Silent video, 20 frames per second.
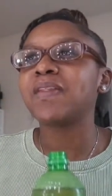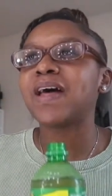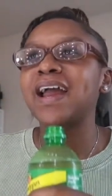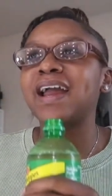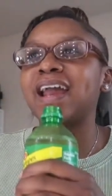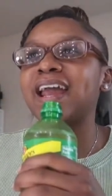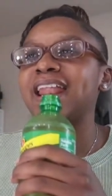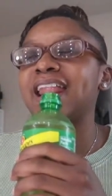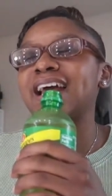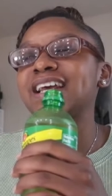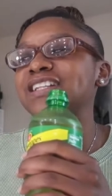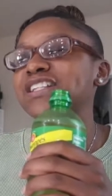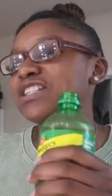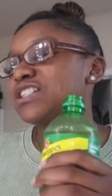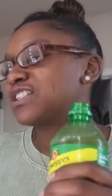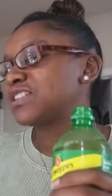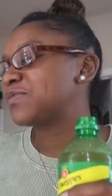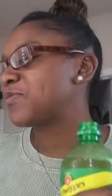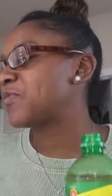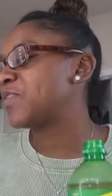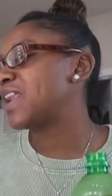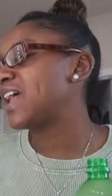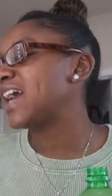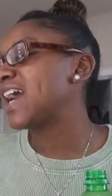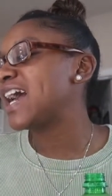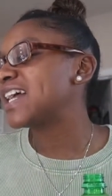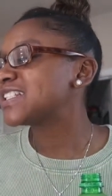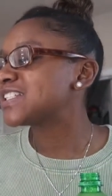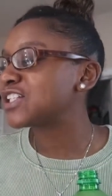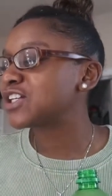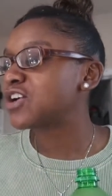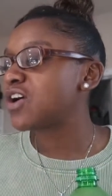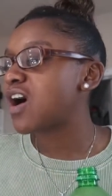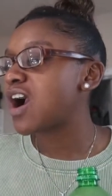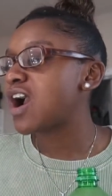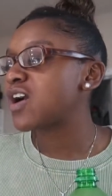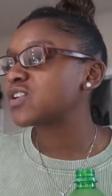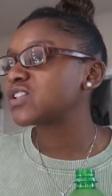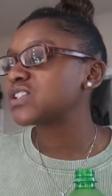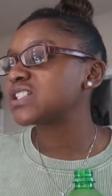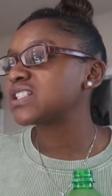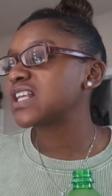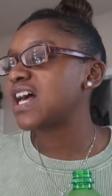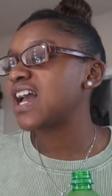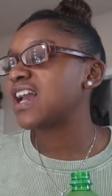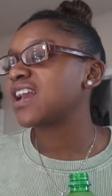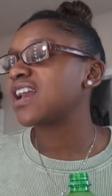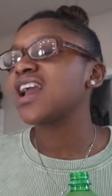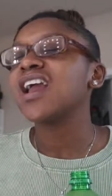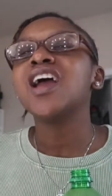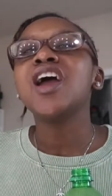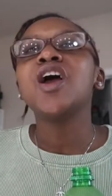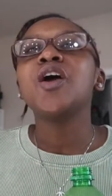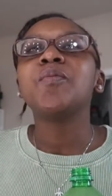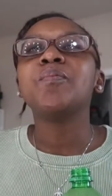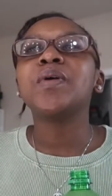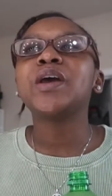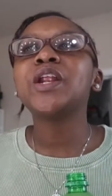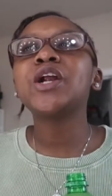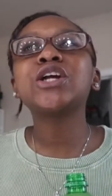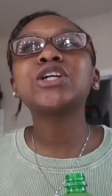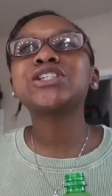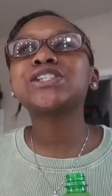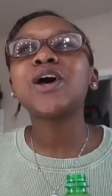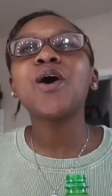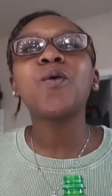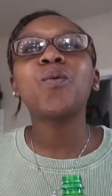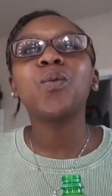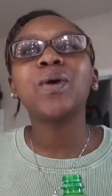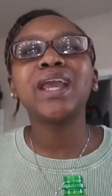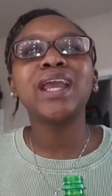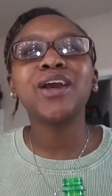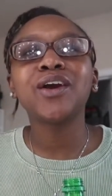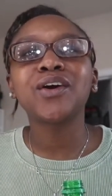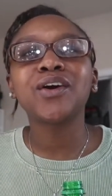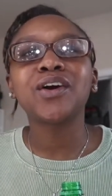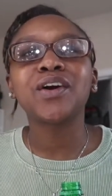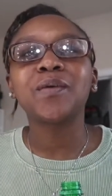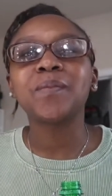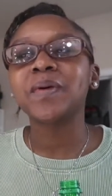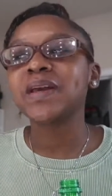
Like, and I just, when I got to the car, I was just like, men are so weird.